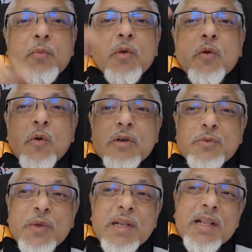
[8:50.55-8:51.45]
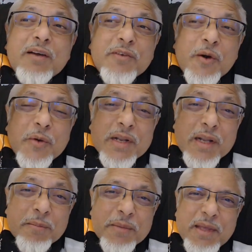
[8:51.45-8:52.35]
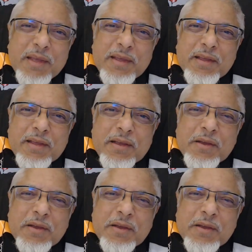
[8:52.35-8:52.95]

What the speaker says: Because we love our Nabi,